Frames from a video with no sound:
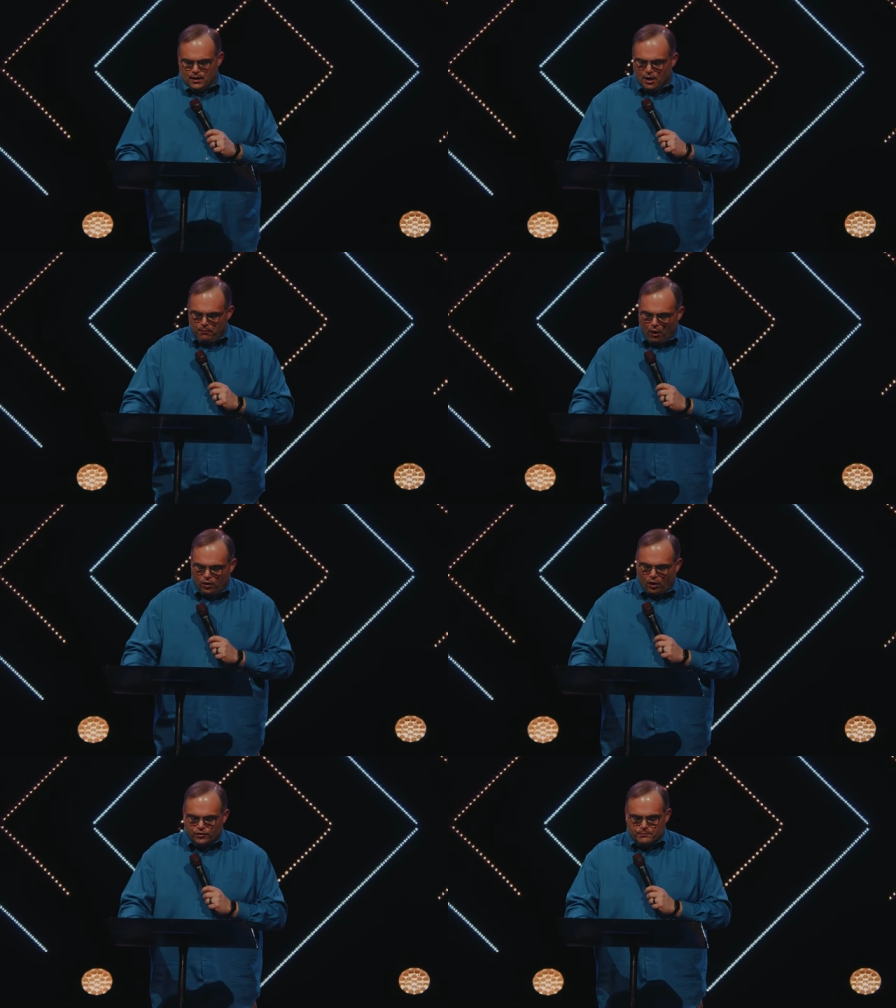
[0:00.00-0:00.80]
Paul
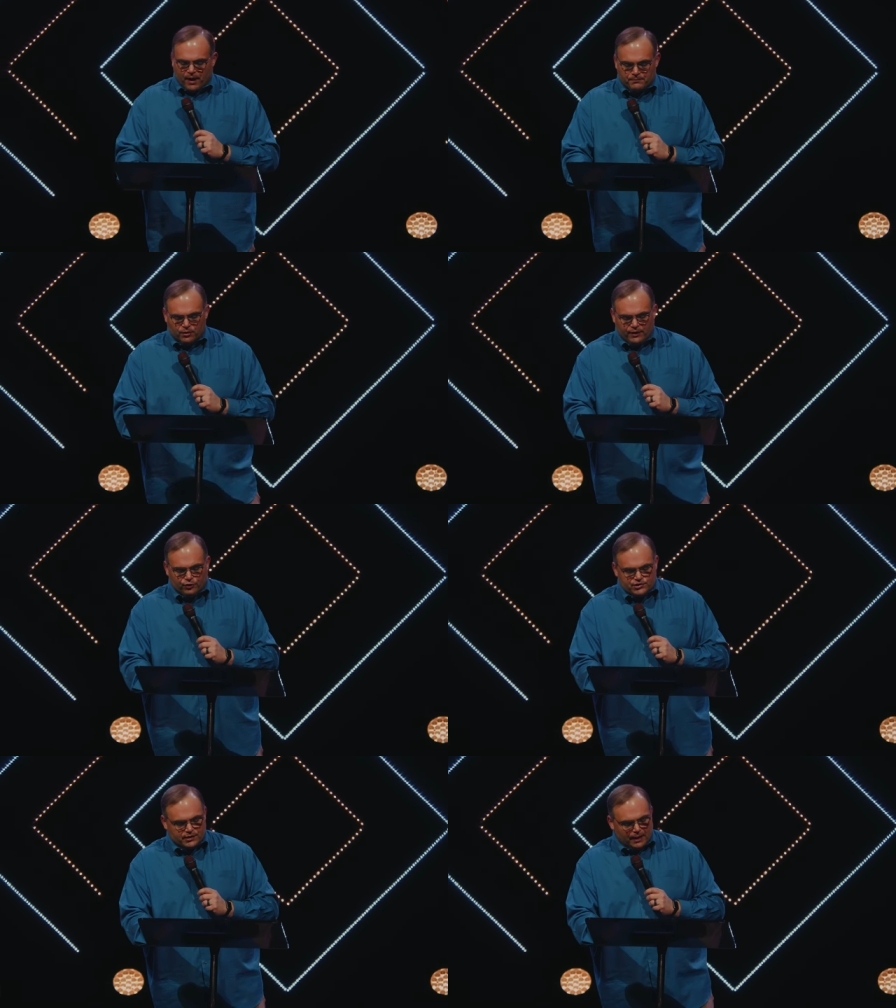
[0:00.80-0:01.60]
called upon
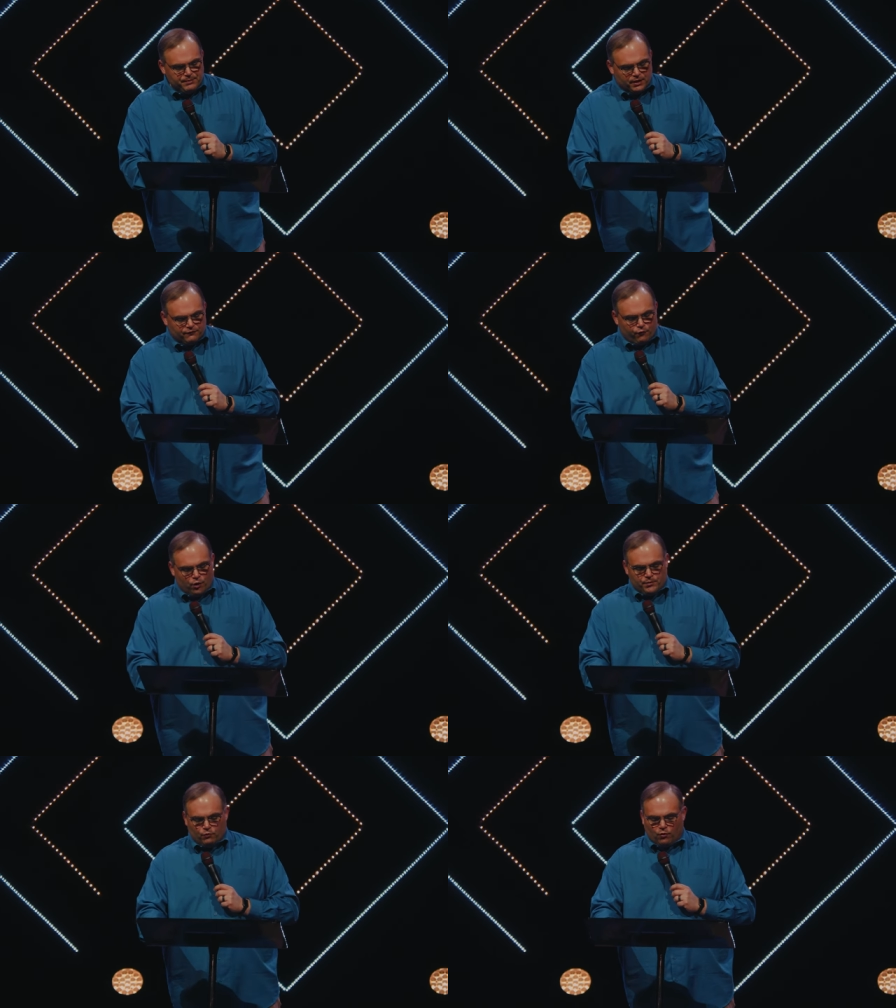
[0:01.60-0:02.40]
believers to not be
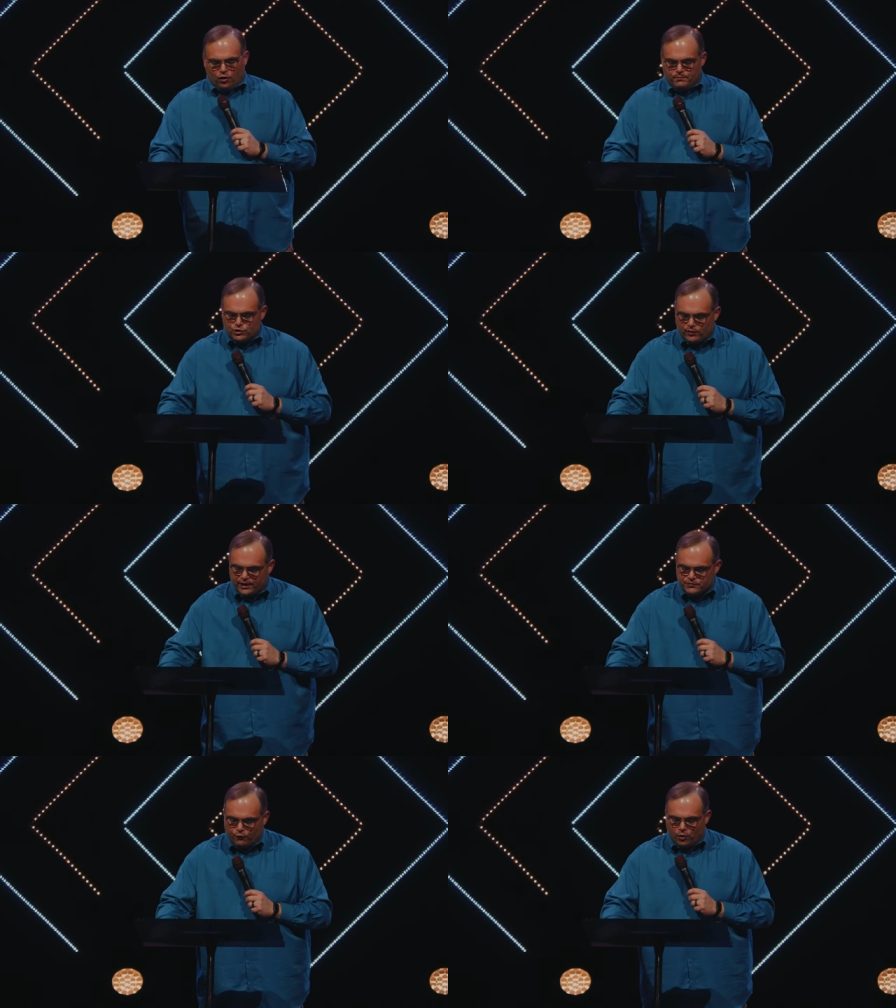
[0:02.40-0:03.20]
conformed to the world but
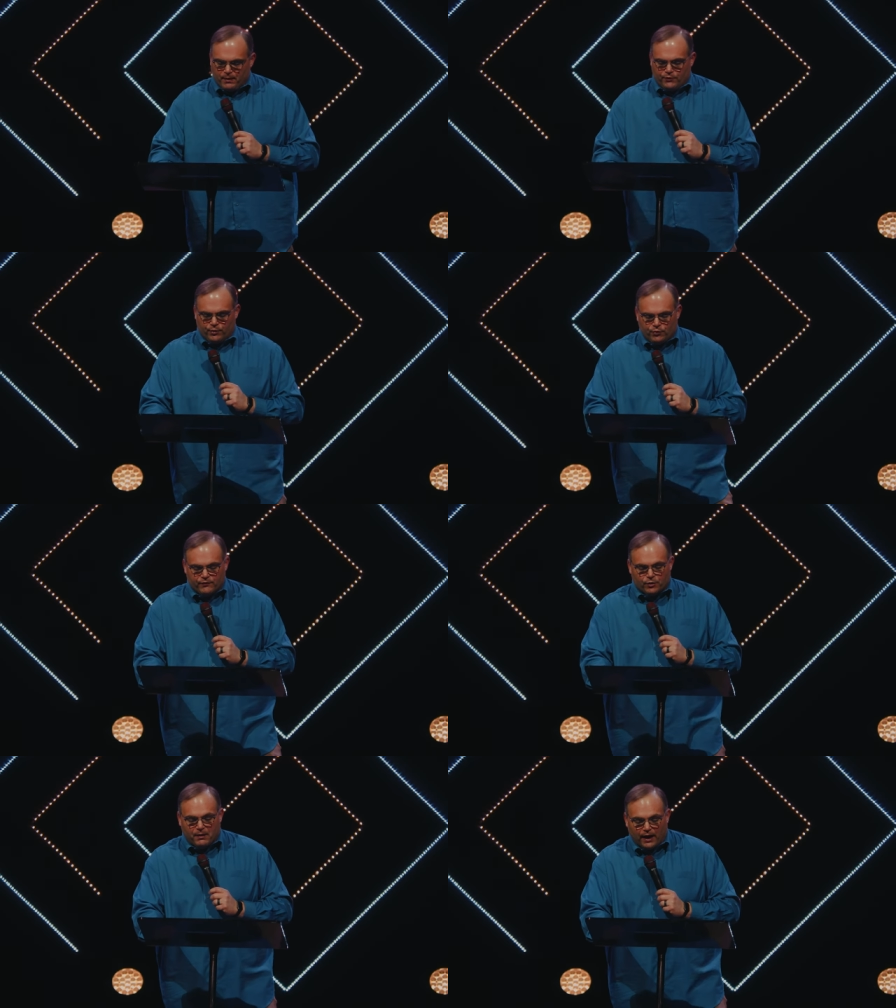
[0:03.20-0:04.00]
transformed by the renewing of
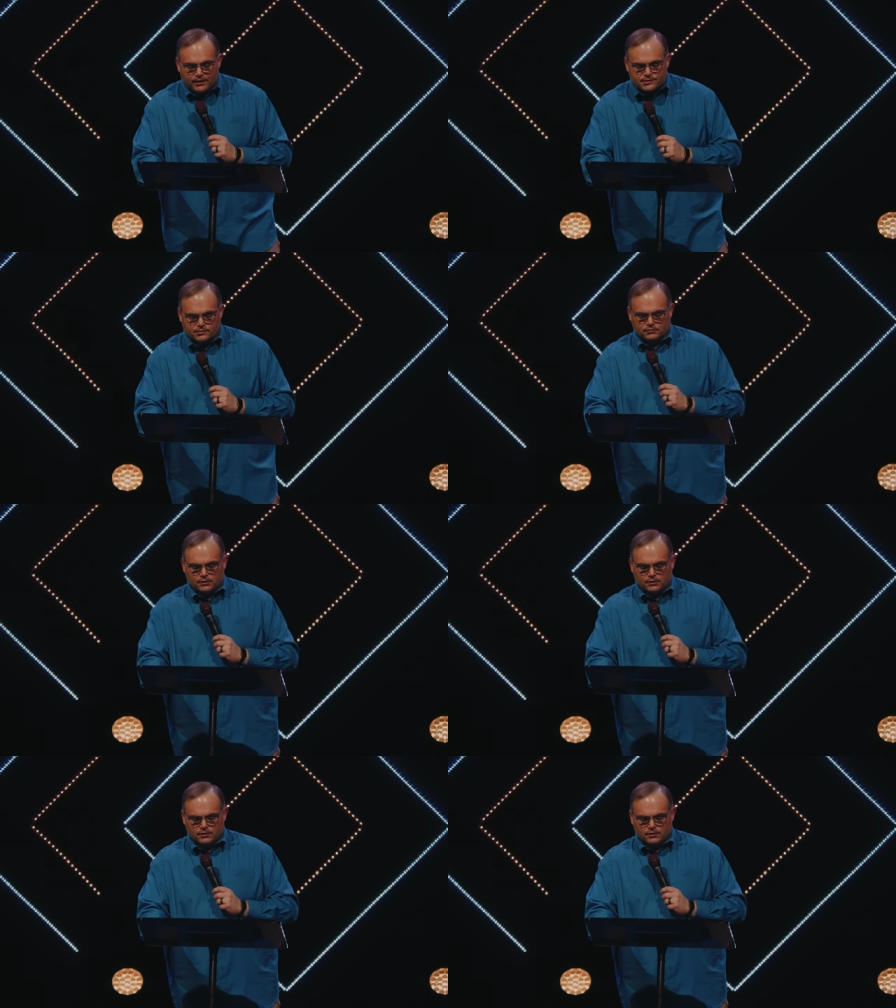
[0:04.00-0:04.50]
their minds